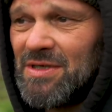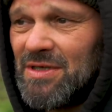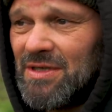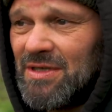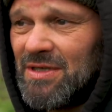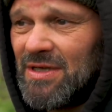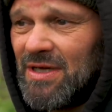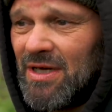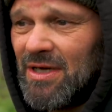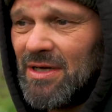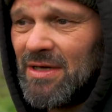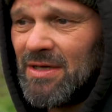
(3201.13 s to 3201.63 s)

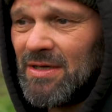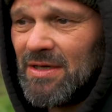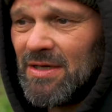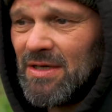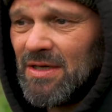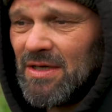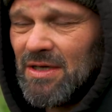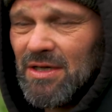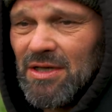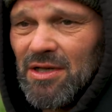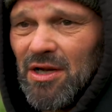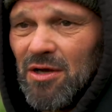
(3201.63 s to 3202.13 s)
And
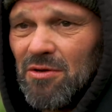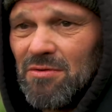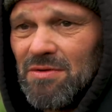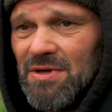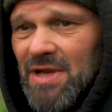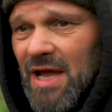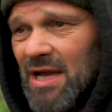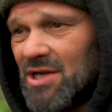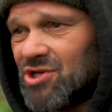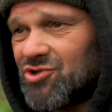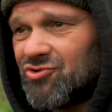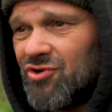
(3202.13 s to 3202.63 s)
you know,
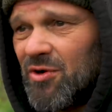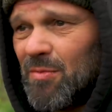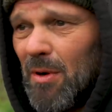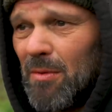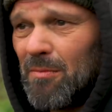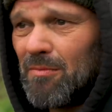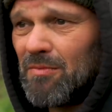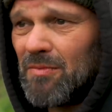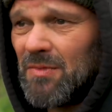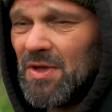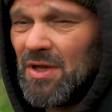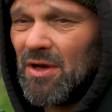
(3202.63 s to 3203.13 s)
next trip,
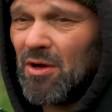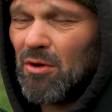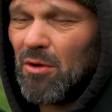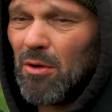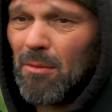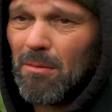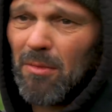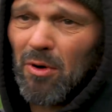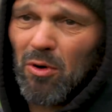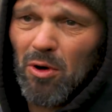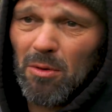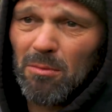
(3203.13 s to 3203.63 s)

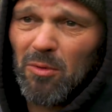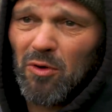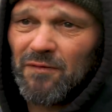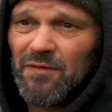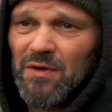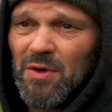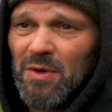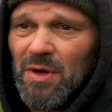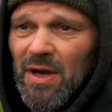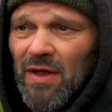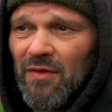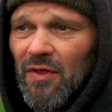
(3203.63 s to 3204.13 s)
I'm off
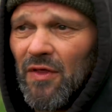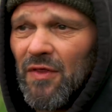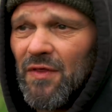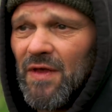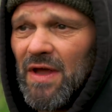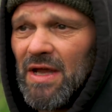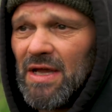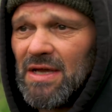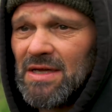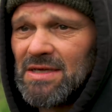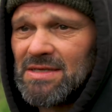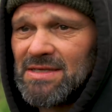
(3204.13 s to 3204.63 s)
doing other
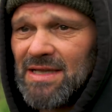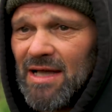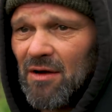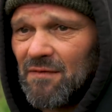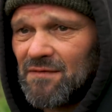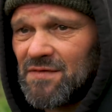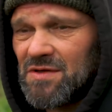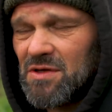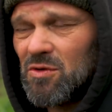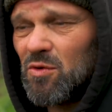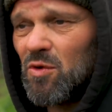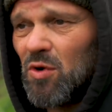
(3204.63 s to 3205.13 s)
things now.
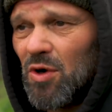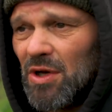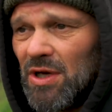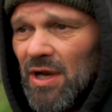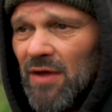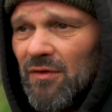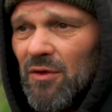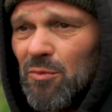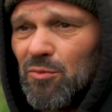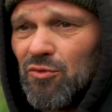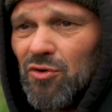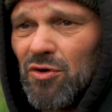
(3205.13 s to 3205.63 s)
I've still got
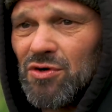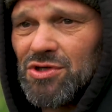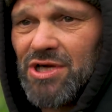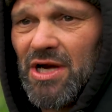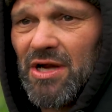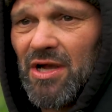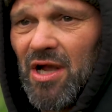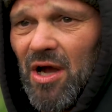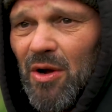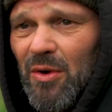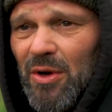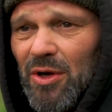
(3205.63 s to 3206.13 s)
another
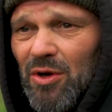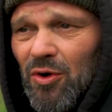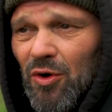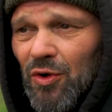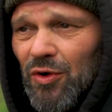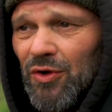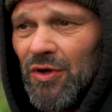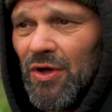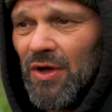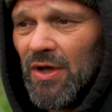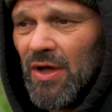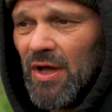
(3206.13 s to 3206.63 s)
project going
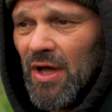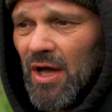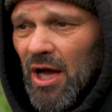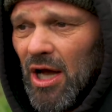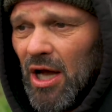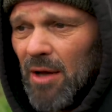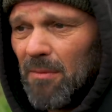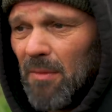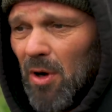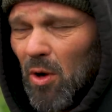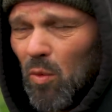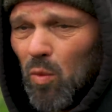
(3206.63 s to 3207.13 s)
on.
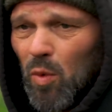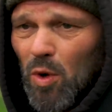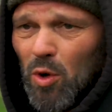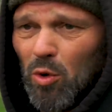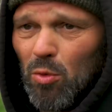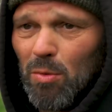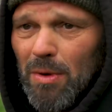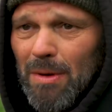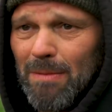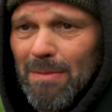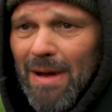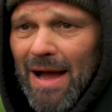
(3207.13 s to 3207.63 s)
I
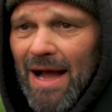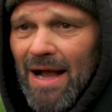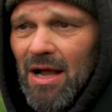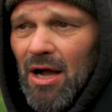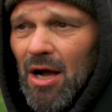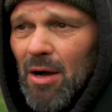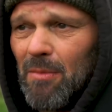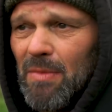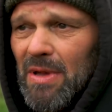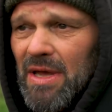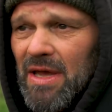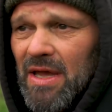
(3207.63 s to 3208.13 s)
will be back
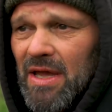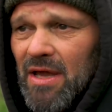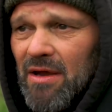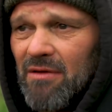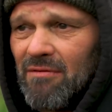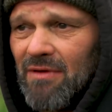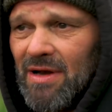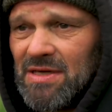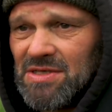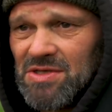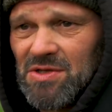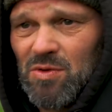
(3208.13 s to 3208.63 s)
up
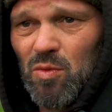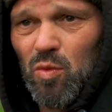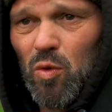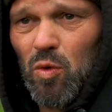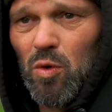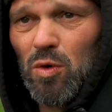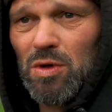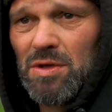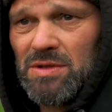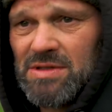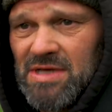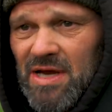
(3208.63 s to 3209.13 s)
here as the
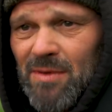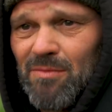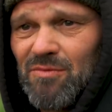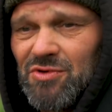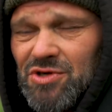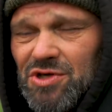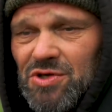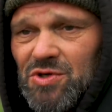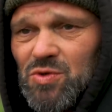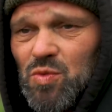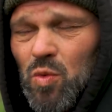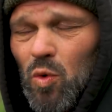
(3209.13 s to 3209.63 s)
water
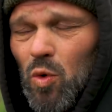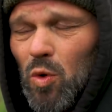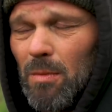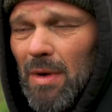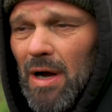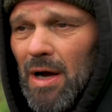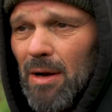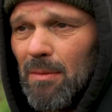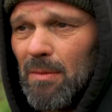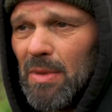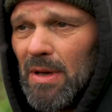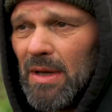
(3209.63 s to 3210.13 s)
temperatures warm
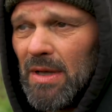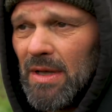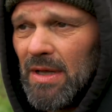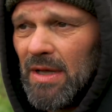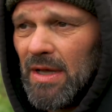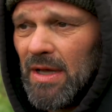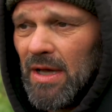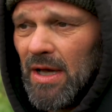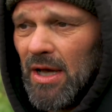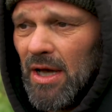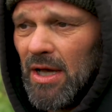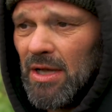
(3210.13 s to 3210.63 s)
up.
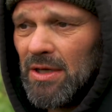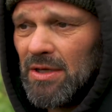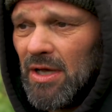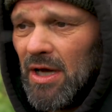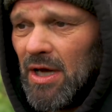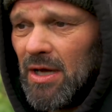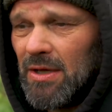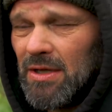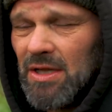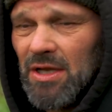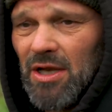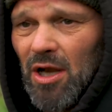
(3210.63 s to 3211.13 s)
And
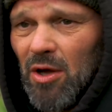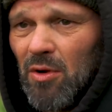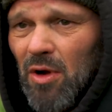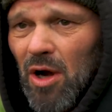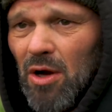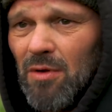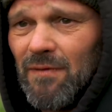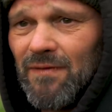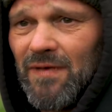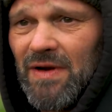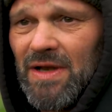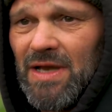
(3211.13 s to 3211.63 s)
you know,
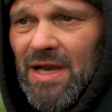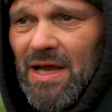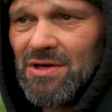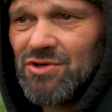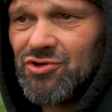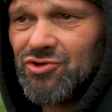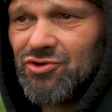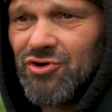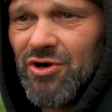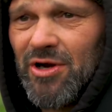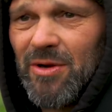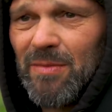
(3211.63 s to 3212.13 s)
hopefully
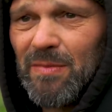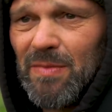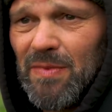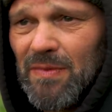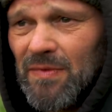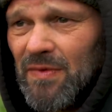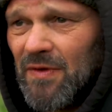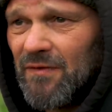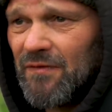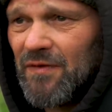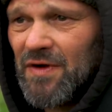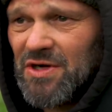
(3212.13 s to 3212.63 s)
next trip
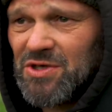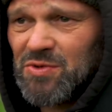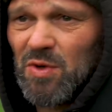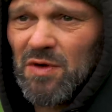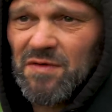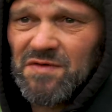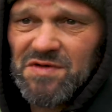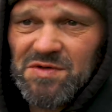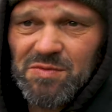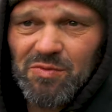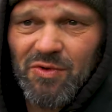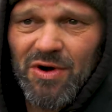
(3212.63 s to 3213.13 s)
the fish will
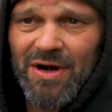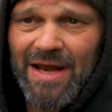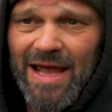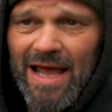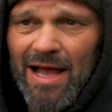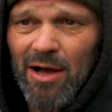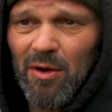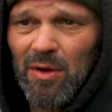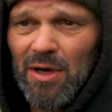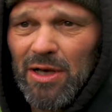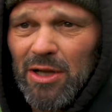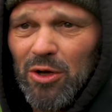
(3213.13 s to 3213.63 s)
have spread
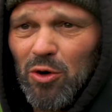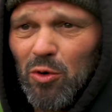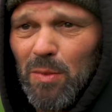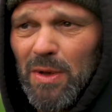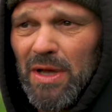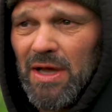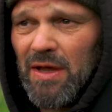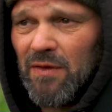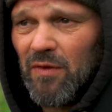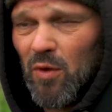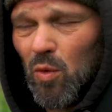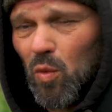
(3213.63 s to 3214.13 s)
out a little
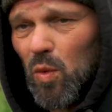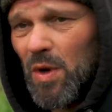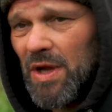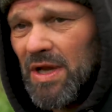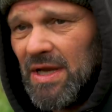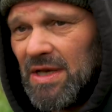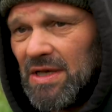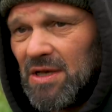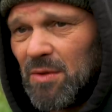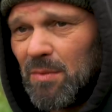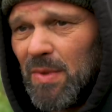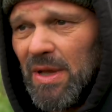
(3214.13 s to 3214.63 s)
bit, the
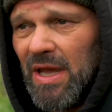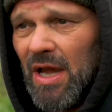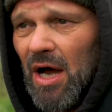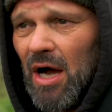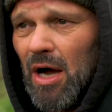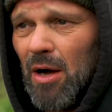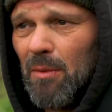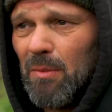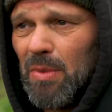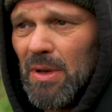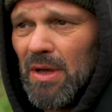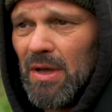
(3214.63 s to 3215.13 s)
weed will be
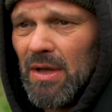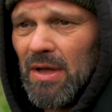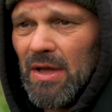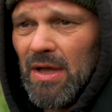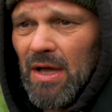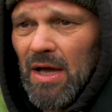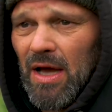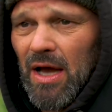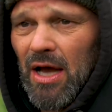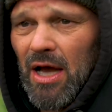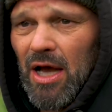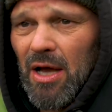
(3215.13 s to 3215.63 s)
up,
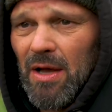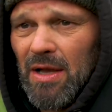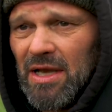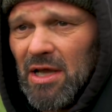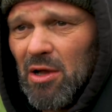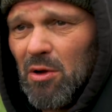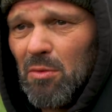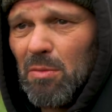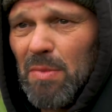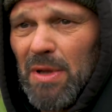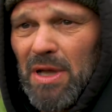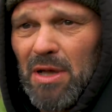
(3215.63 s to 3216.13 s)
and
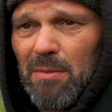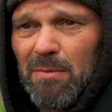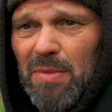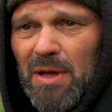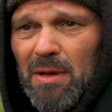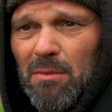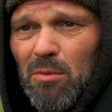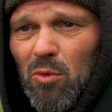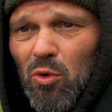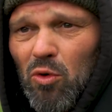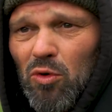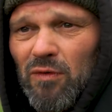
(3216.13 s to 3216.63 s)
it would be a
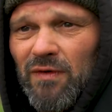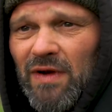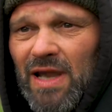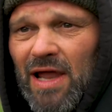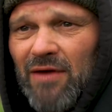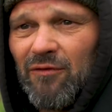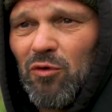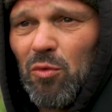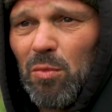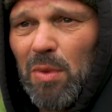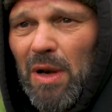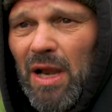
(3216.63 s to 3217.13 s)
bit more of a
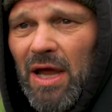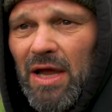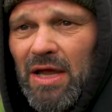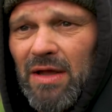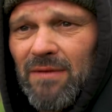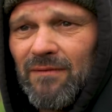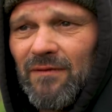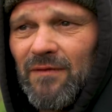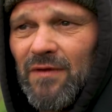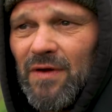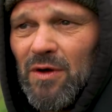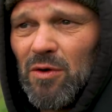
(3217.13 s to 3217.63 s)
level
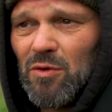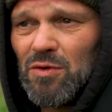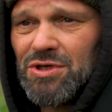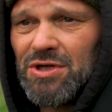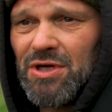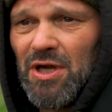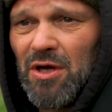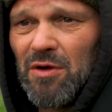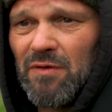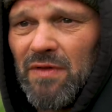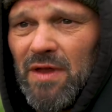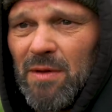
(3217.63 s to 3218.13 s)
playing field.
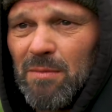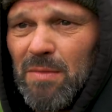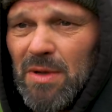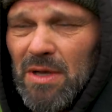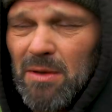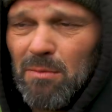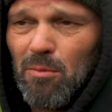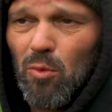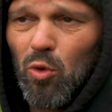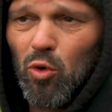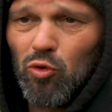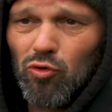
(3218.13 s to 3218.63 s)
You know, there'd be
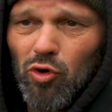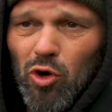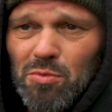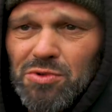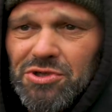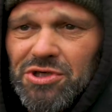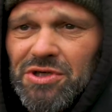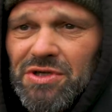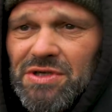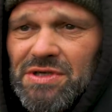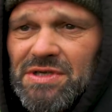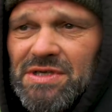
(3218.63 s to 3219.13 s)
more
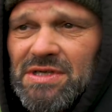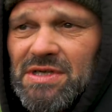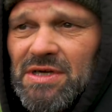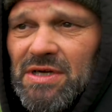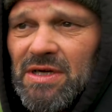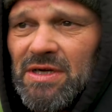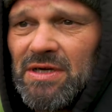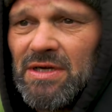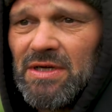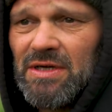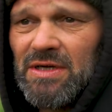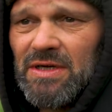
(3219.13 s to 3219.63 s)
options
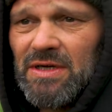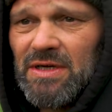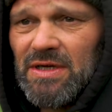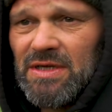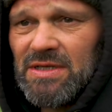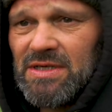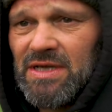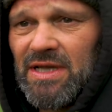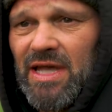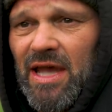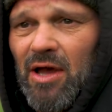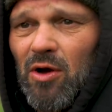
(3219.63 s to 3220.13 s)
to
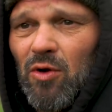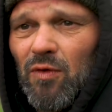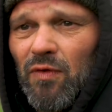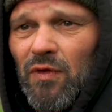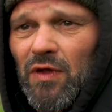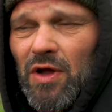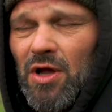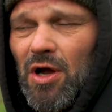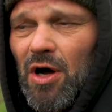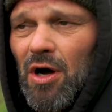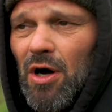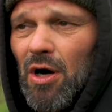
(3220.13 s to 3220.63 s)
get on
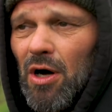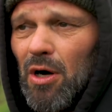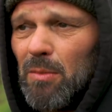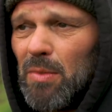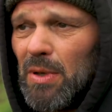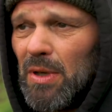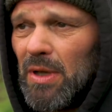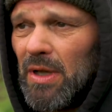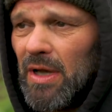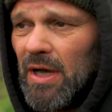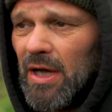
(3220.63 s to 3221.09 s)
the carp.